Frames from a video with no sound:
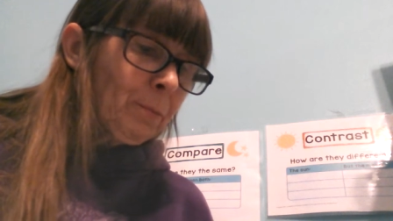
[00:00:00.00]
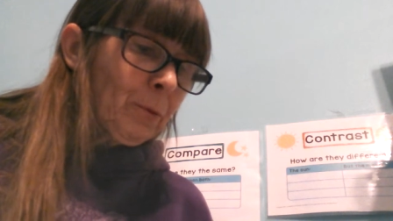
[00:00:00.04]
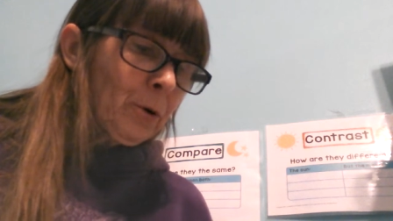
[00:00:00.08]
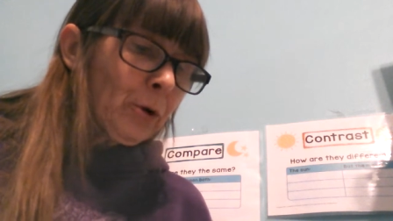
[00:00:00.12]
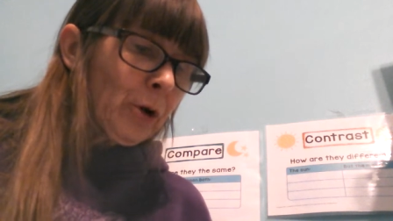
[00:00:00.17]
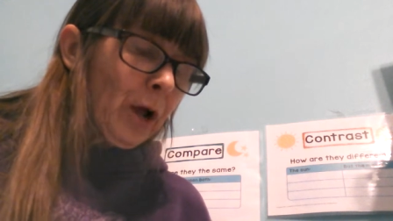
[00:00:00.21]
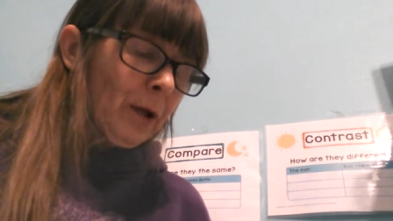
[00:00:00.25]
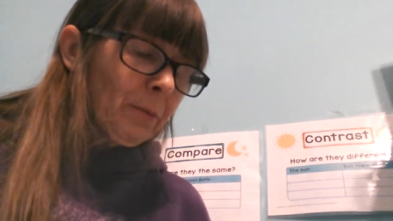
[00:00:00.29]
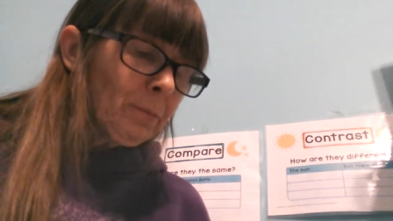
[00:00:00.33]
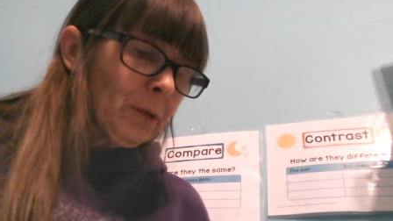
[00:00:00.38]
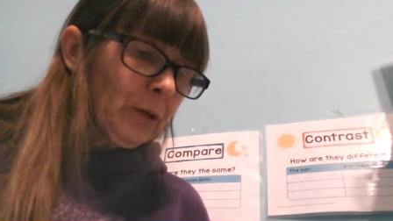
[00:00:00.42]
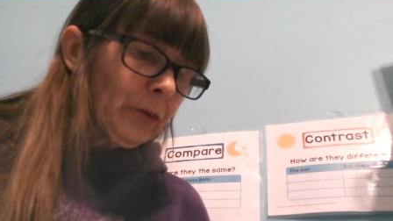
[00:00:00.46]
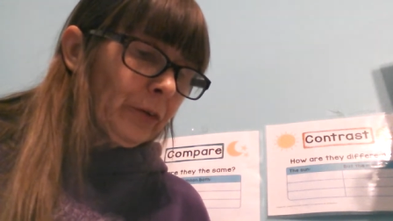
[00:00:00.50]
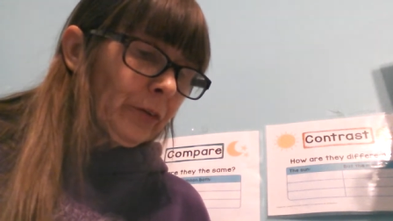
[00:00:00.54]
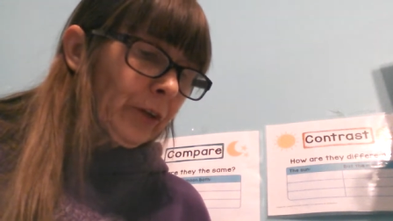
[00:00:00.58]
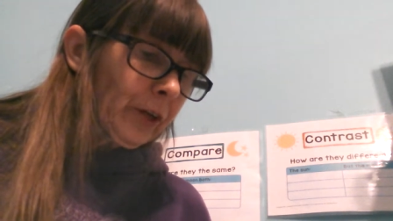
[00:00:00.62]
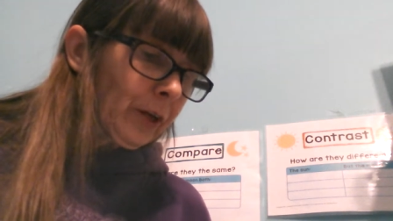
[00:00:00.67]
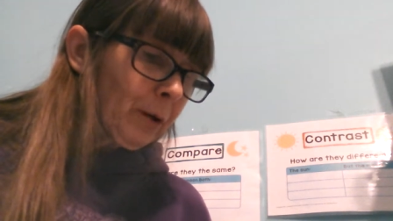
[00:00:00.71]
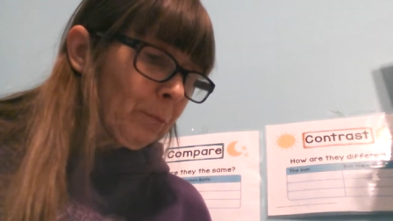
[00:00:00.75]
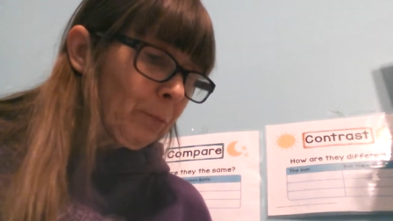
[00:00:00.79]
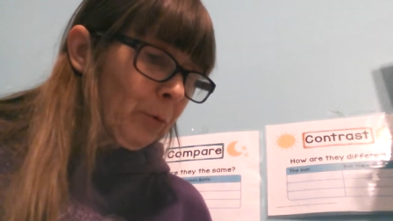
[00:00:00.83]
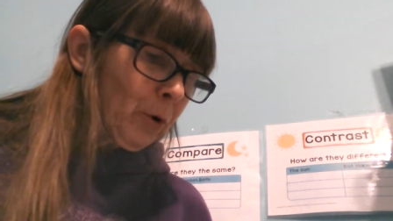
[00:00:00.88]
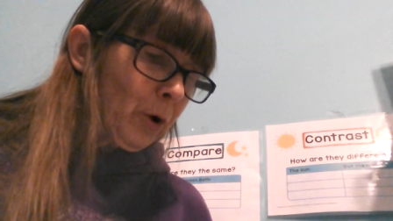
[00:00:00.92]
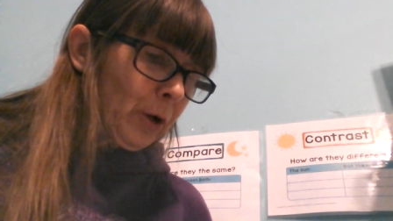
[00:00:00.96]
put on
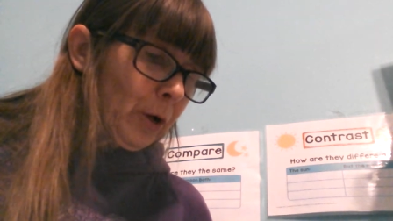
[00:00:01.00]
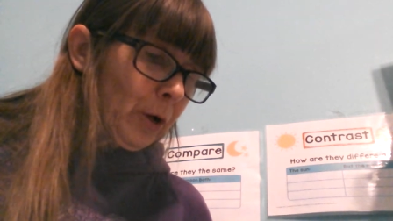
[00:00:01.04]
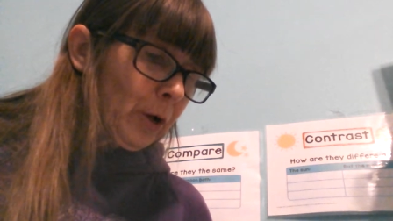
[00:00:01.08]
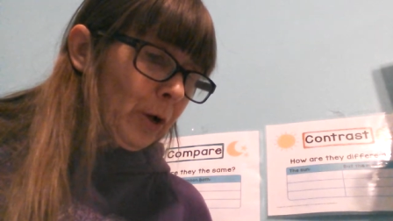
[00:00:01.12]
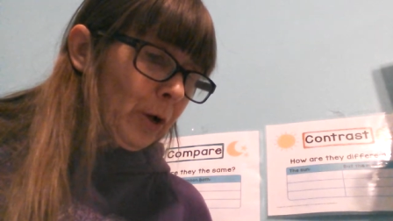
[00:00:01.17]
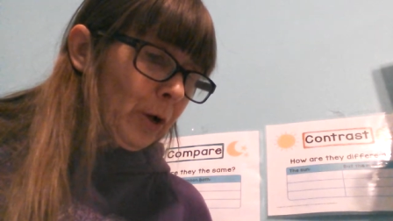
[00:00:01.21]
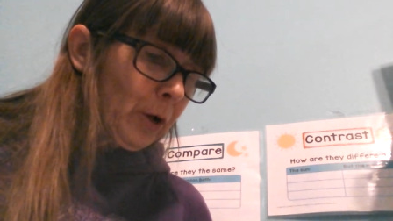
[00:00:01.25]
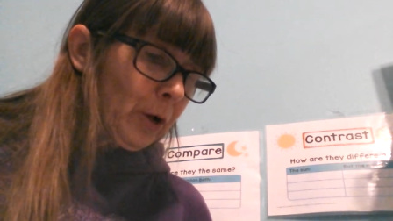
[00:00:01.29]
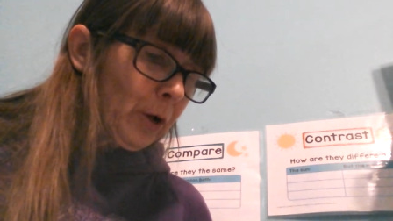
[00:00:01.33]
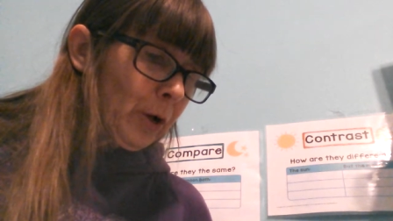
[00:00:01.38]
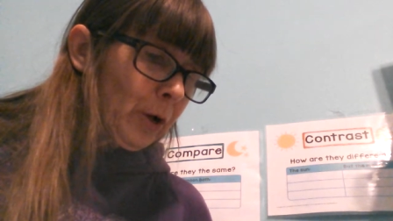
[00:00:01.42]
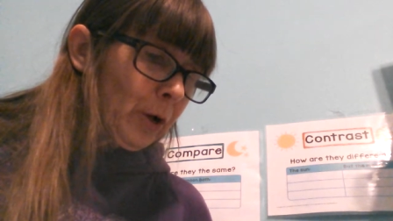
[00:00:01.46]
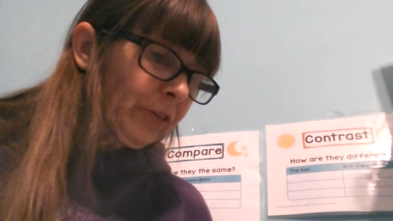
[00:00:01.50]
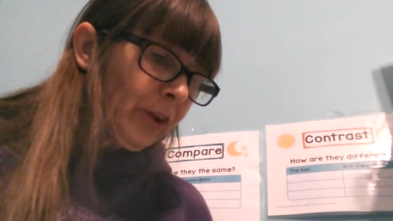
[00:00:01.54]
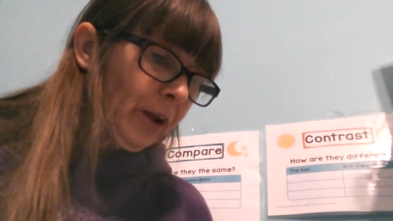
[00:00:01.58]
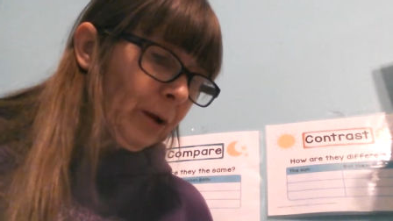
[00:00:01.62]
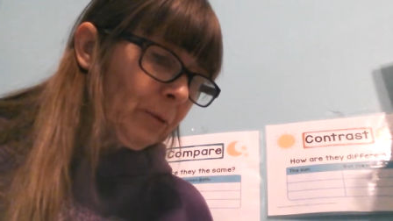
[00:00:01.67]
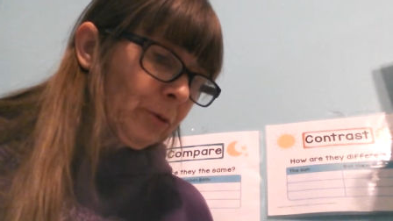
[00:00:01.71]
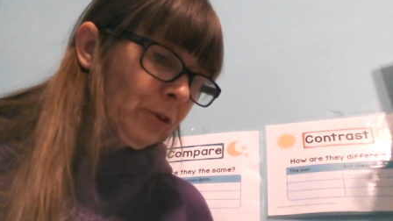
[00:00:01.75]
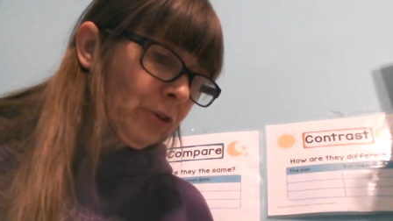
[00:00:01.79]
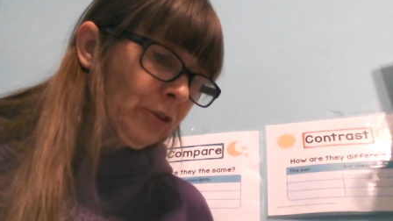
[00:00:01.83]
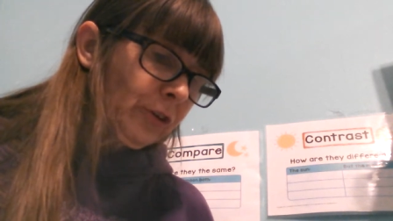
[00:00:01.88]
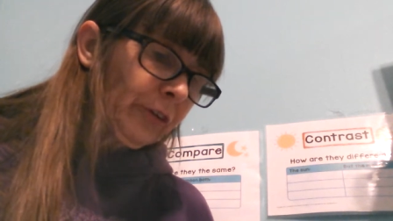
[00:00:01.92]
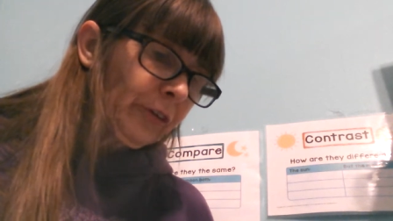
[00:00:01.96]
music and brought out little
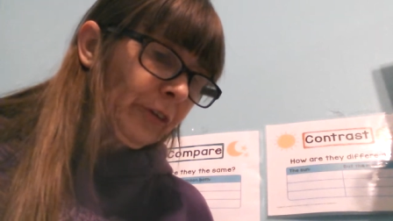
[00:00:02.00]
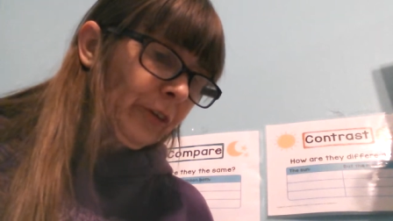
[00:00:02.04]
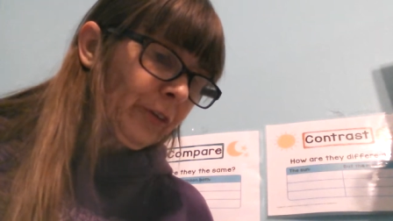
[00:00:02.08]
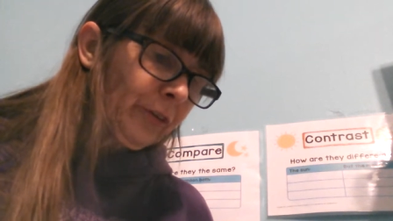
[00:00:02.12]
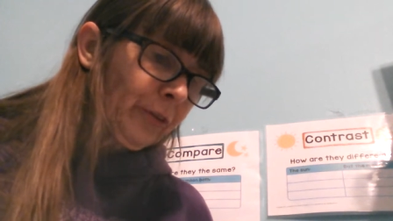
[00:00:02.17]
sandwiches